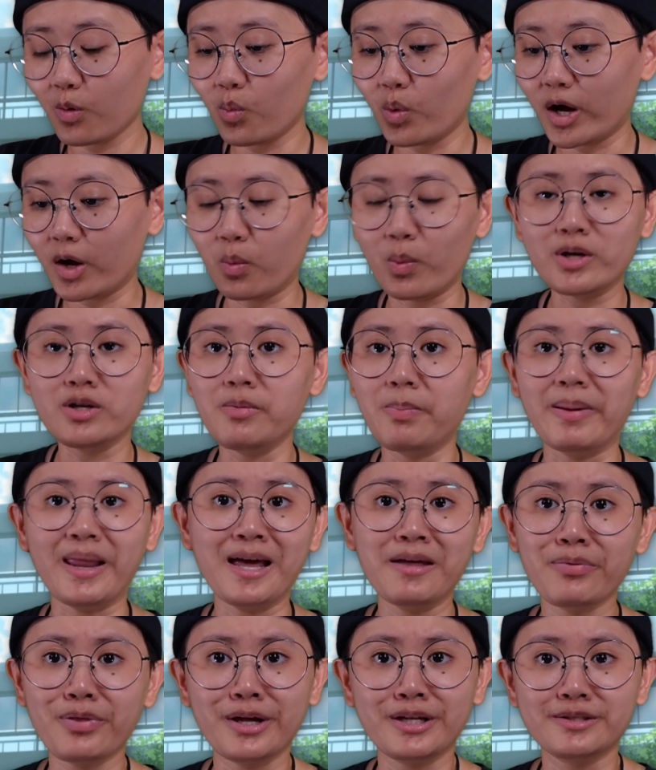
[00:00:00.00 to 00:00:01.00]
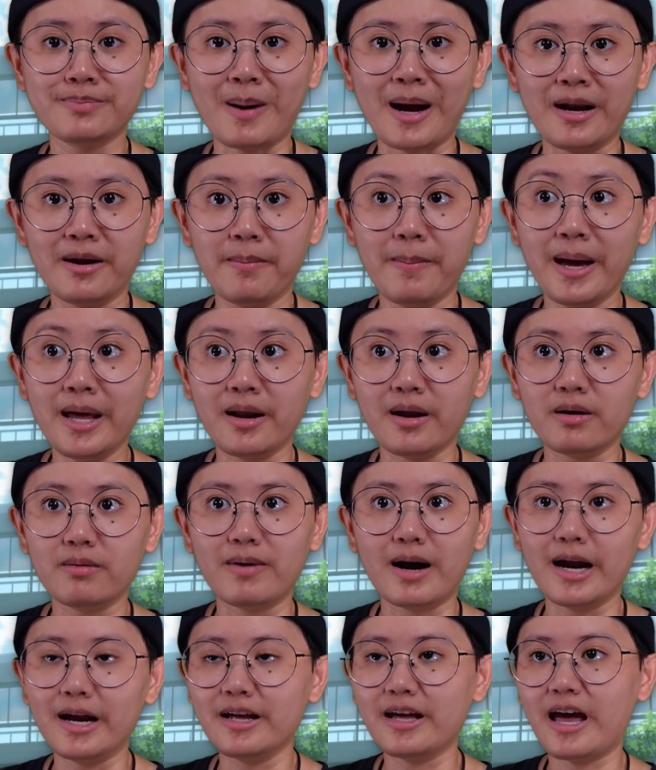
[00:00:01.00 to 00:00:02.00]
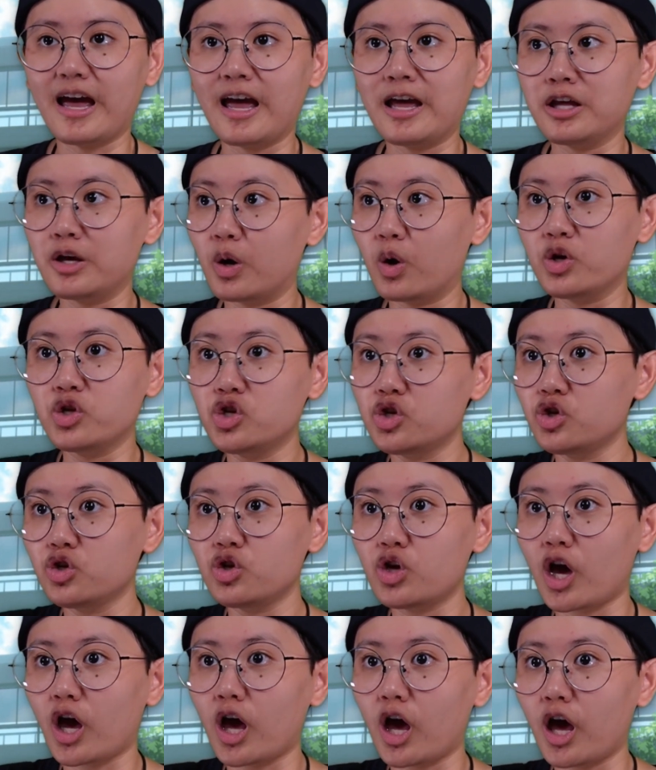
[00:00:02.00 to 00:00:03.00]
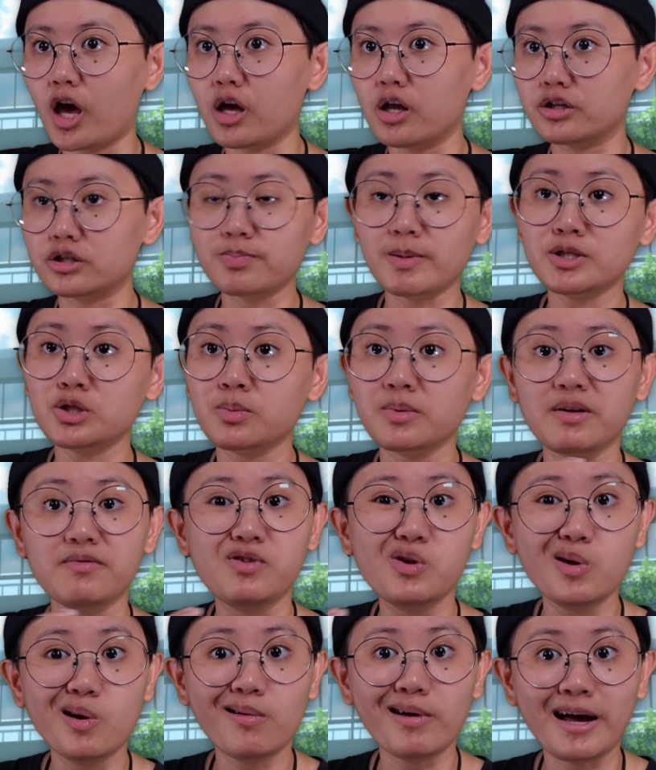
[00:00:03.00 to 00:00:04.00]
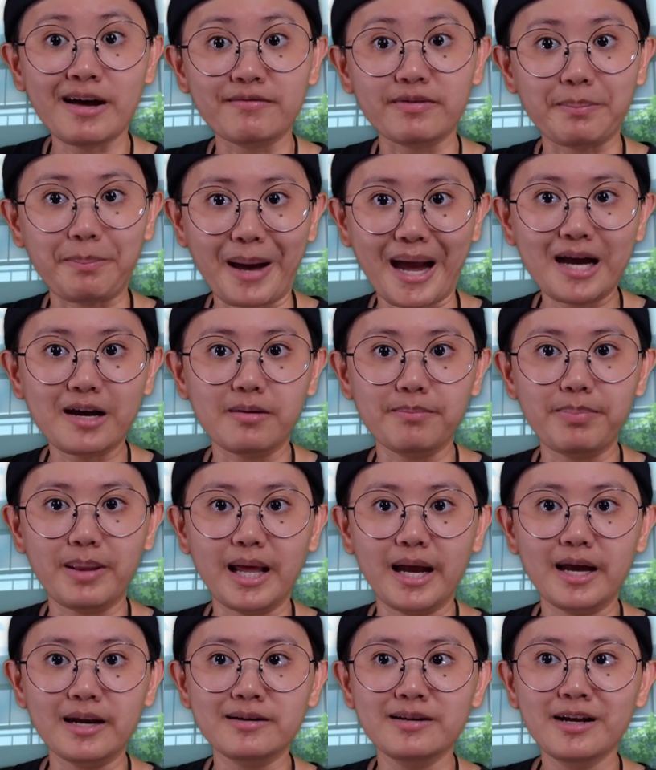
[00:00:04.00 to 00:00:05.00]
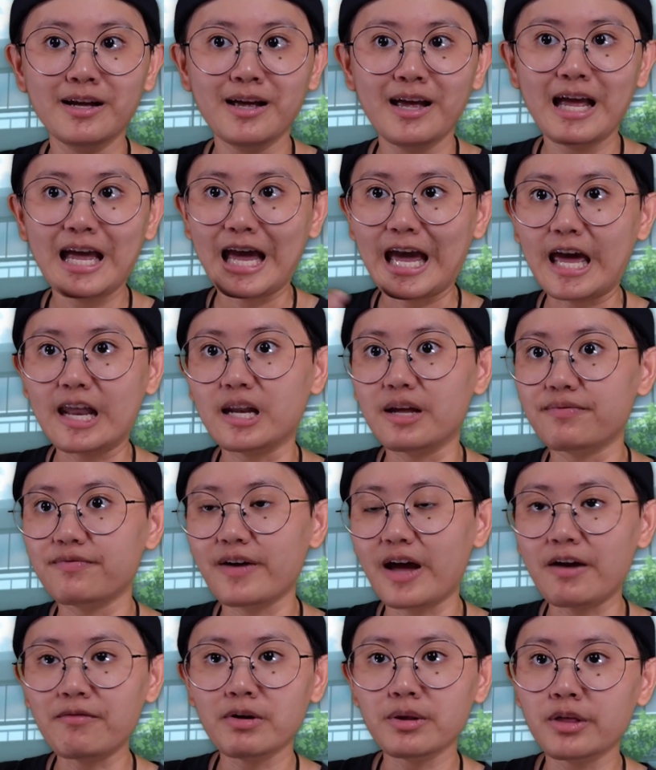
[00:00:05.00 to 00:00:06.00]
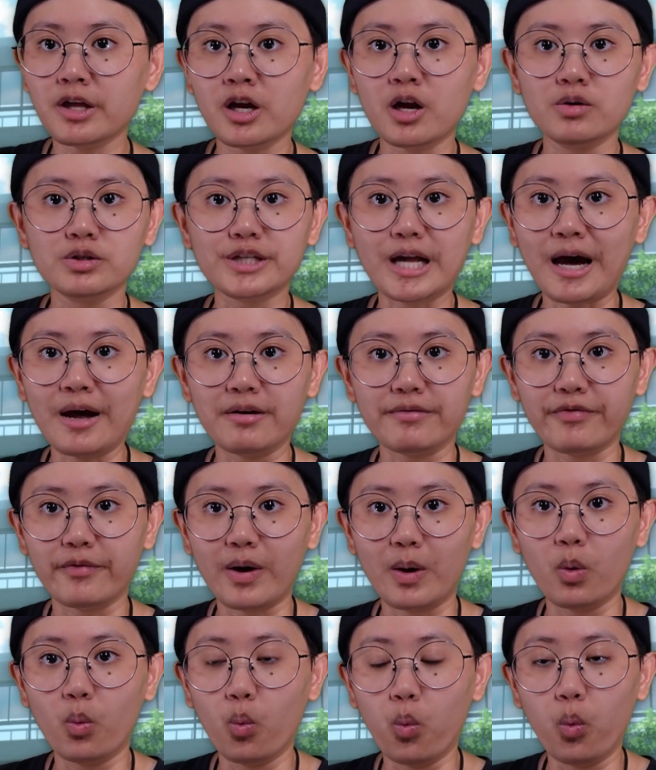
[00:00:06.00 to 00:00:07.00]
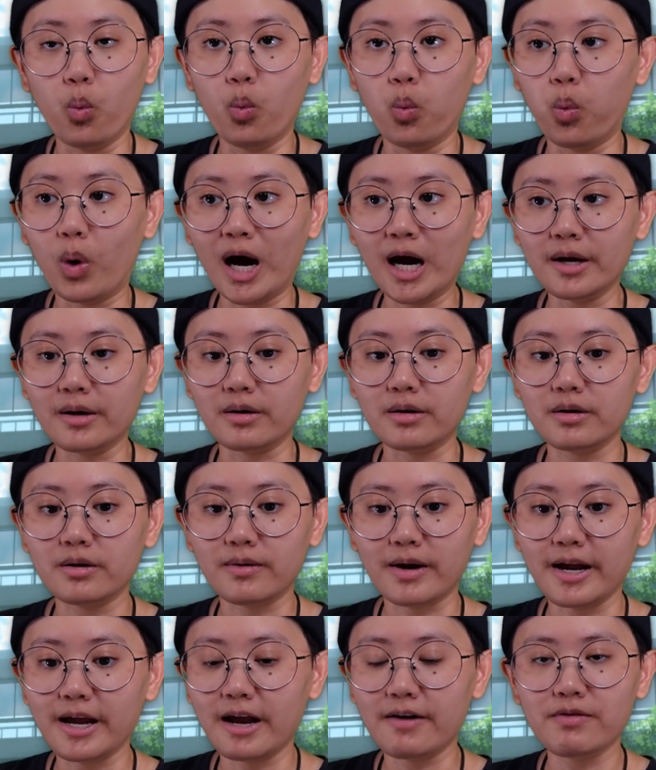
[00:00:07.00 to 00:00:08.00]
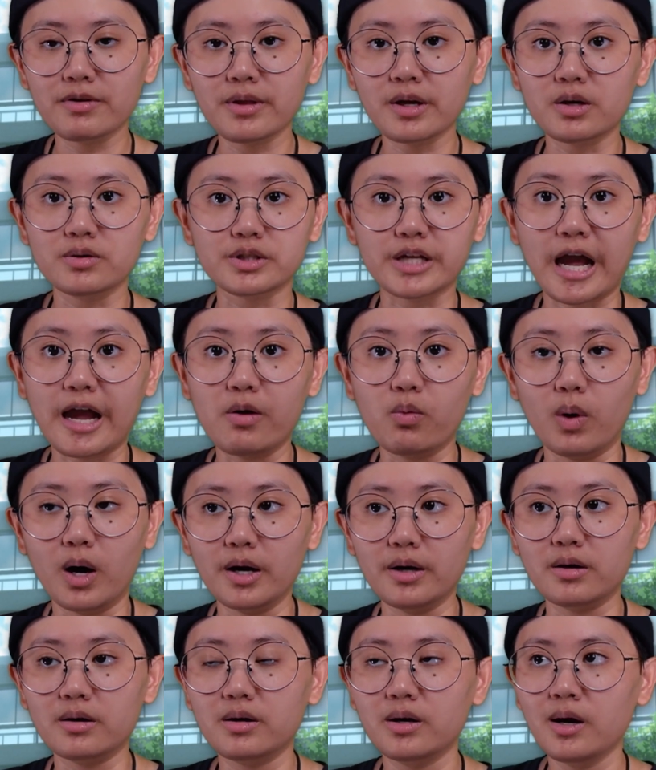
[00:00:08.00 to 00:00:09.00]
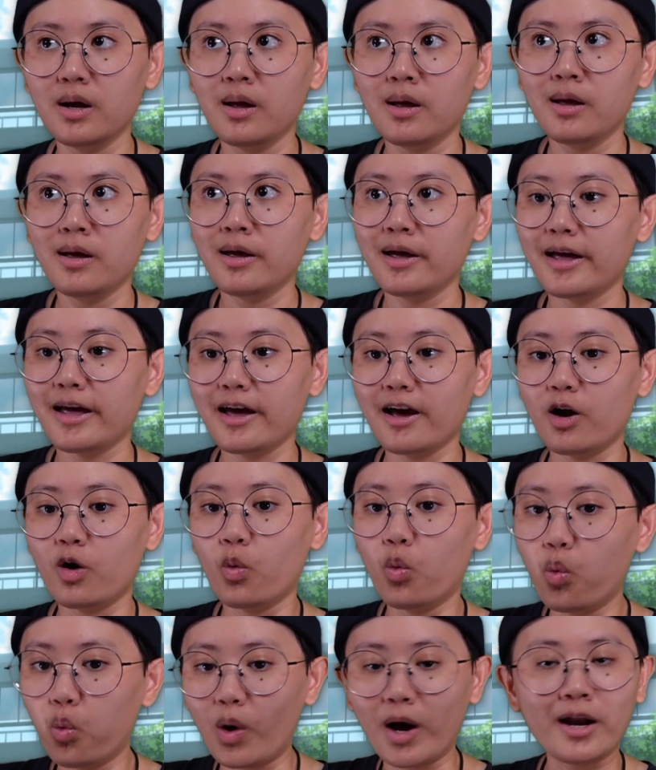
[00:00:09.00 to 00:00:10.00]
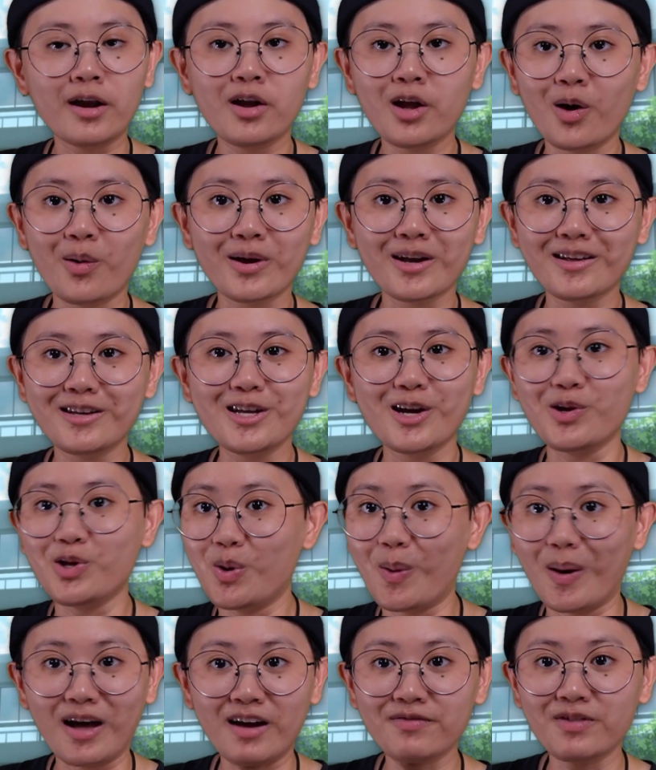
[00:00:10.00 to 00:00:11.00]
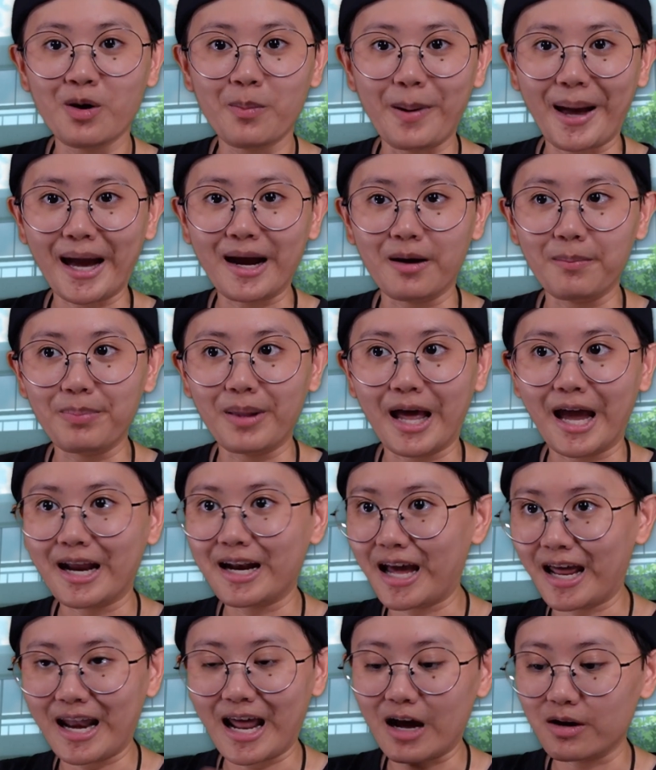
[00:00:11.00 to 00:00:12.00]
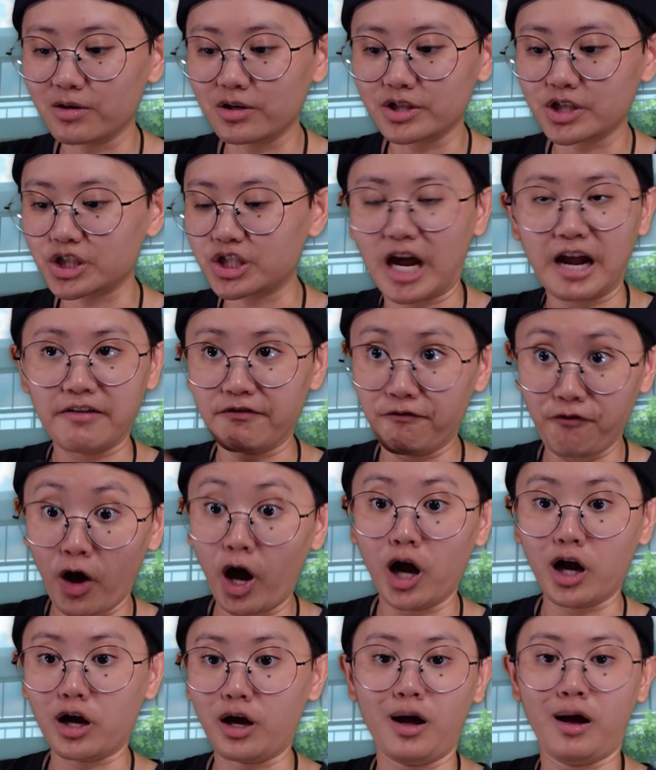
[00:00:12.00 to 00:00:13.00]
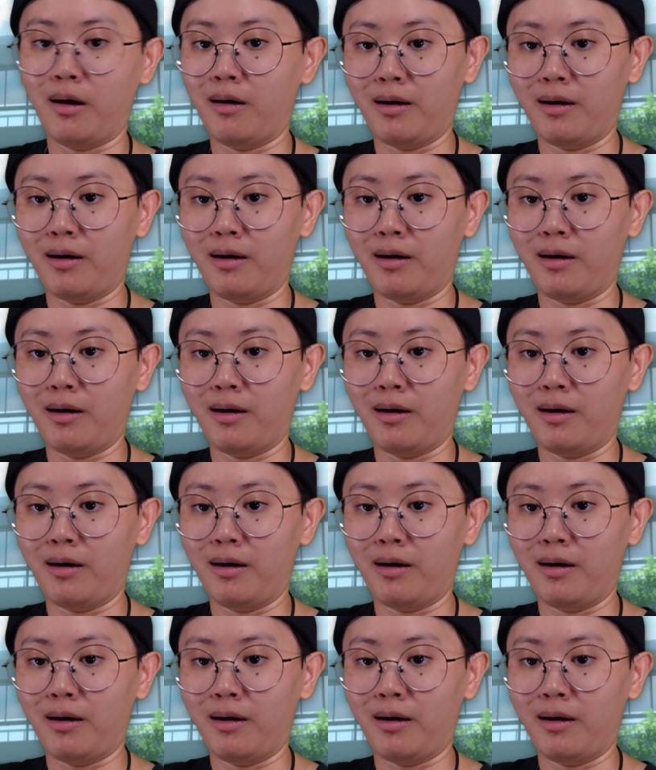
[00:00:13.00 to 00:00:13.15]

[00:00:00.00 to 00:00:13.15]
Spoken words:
when you plan things by the minute, right, especially if you don't have a backup plan, and if everything goes out of wire, right, everything goes haywire, what are you going to do? You have no backup plan, and now you're just like, fuck,